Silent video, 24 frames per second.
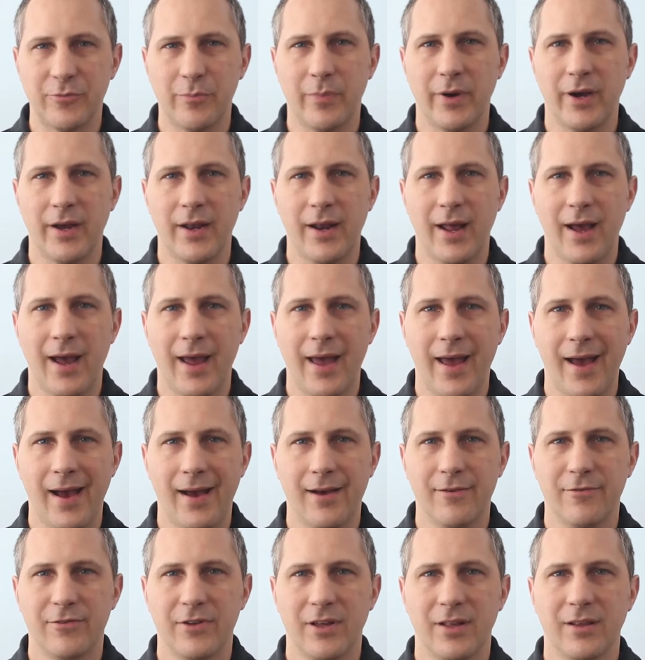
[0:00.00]
but I
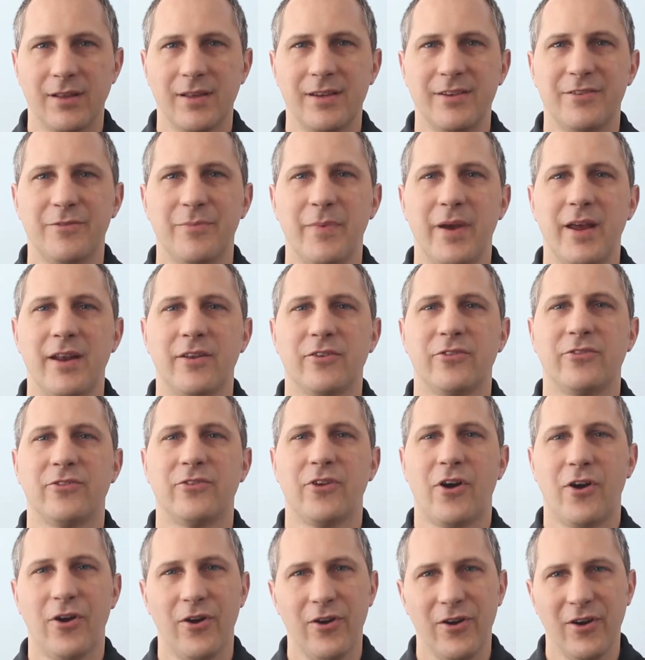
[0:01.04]
have at least made a
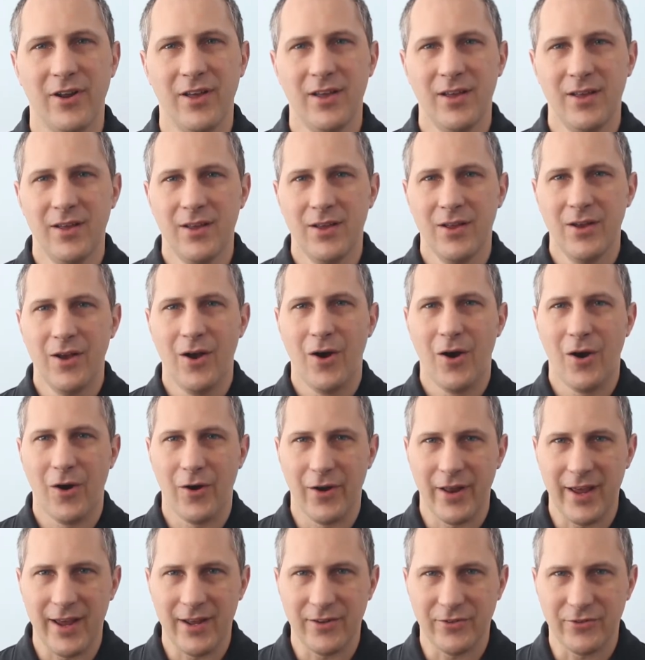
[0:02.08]
start on
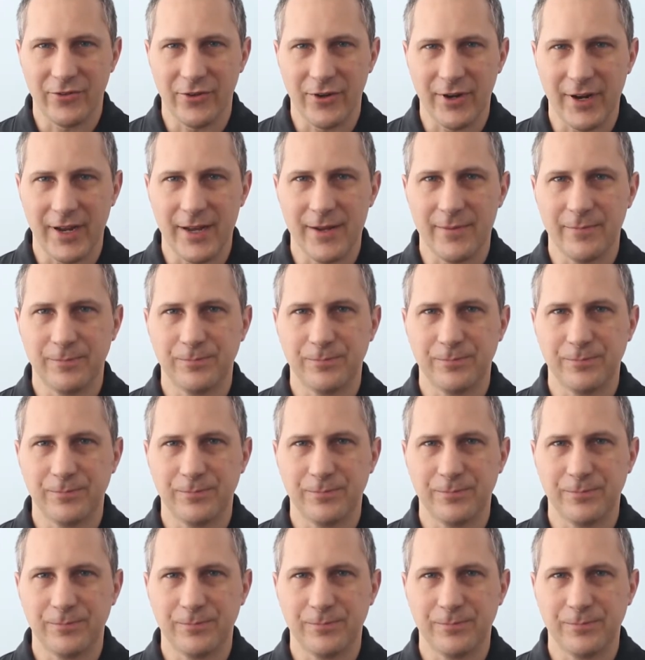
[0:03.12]
answering it.